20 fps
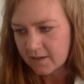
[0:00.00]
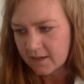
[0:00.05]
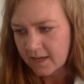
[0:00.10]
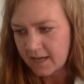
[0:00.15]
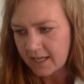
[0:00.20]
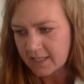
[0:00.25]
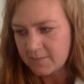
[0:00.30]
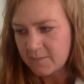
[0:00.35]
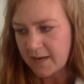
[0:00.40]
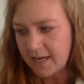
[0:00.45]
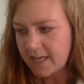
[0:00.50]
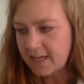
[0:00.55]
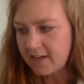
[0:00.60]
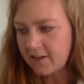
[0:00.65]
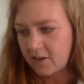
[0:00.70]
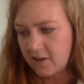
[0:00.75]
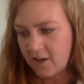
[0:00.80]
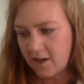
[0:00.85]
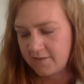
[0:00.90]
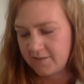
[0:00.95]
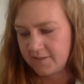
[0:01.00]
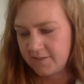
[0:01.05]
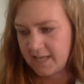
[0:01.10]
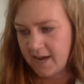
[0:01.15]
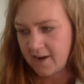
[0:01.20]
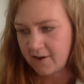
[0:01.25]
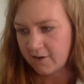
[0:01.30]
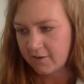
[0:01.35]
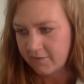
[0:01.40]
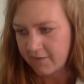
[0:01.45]
and making a lot of
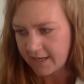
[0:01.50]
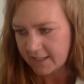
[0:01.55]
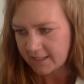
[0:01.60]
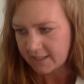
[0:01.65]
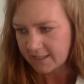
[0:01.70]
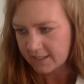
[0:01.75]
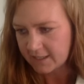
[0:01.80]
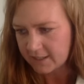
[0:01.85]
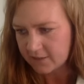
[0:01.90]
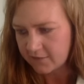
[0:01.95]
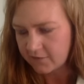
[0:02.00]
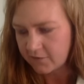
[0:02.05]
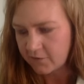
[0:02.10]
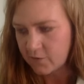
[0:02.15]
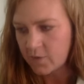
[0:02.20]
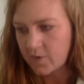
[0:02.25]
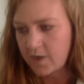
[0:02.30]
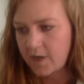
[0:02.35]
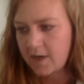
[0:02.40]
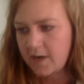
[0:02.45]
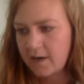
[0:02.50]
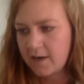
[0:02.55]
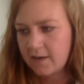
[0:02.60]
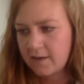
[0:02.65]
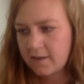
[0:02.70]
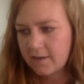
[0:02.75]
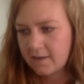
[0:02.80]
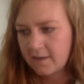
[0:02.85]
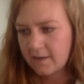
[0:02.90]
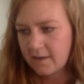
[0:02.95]
sacrifices for
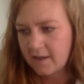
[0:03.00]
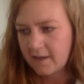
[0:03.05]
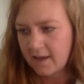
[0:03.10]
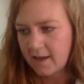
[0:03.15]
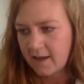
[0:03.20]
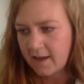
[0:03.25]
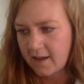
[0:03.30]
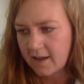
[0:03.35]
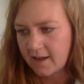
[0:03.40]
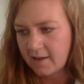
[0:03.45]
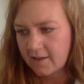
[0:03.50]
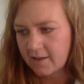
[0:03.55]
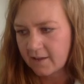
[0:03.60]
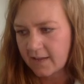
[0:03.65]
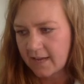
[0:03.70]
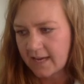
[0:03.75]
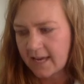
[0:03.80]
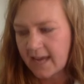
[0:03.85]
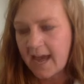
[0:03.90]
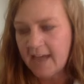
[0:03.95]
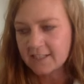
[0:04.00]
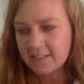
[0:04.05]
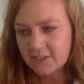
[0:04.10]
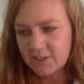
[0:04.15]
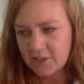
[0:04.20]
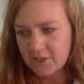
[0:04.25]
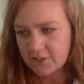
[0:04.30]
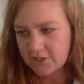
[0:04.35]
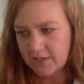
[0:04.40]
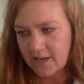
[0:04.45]
uh, like ask
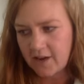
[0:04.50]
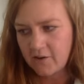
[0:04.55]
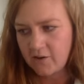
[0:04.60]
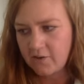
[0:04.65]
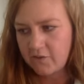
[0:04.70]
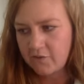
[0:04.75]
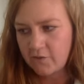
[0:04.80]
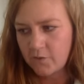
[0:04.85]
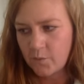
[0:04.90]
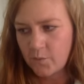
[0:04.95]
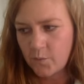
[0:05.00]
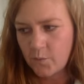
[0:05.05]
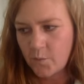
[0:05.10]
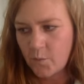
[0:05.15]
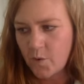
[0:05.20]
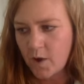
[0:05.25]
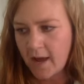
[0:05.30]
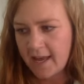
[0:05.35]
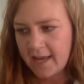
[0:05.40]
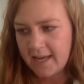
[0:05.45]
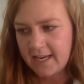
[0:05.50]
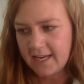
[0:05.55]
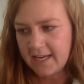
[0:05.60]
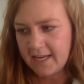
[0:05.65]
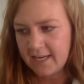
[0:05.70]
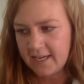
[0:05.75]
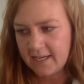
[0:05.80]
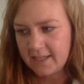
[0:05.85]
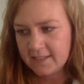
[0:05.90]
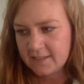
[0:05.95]
yourself what
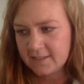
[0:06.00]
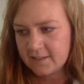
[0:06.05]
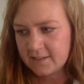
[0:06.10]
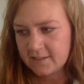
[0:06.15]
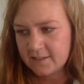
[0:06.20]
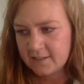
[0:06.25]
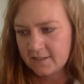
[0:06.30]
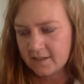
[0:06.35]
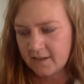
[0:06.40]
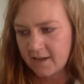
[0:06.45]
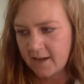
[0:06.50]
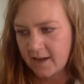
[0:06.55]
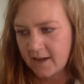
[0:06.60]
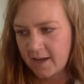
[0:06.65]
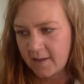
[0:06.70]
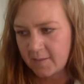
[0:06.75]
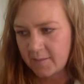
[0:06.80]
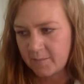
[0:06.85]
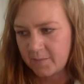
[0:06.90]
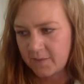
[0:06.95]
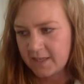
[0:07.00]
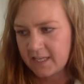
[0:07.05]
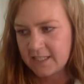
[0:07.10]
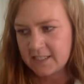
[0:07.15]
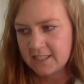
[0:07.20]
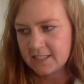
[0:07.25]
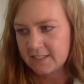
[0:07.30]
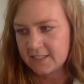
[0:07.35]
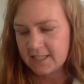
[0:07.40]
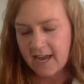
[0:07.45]
is um, the
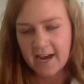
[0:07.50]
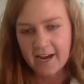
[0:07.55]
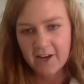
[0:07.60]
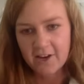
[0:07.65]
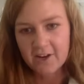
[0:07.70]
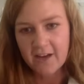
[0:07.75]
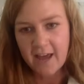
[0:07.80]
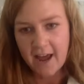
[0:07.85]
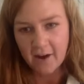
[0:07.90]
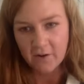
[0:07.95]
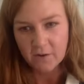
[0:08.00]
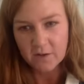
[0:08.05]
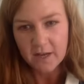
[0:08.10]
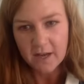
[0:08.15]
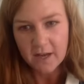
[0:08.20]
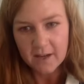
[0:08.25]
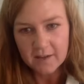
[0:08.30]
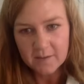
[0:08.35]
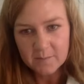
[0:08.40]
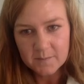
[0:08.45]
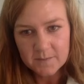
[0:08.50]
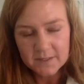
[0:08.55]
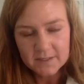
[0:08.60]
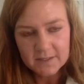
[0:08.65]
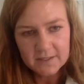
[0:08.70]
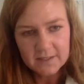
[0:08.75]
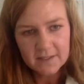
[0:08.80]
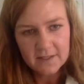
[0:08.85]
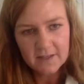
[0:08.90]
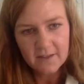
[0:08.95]
desired outcome
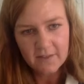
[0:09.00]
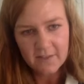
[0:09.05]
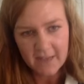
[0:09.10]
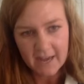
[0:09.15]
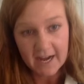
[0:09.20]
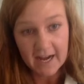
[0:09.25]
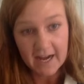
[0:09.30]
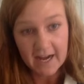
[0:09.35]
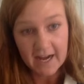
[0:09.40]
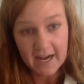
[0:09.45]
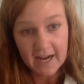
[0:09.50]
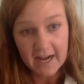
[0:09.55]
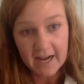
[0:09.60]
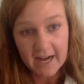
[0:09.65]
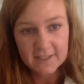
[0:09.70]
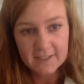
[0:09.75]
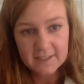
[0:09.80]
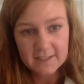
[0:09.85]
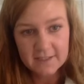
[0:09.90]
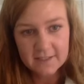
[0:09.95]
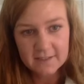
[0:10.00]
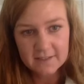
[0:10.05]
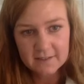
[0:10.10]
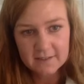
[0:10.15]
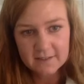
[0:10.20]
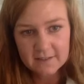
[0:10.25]
that I want?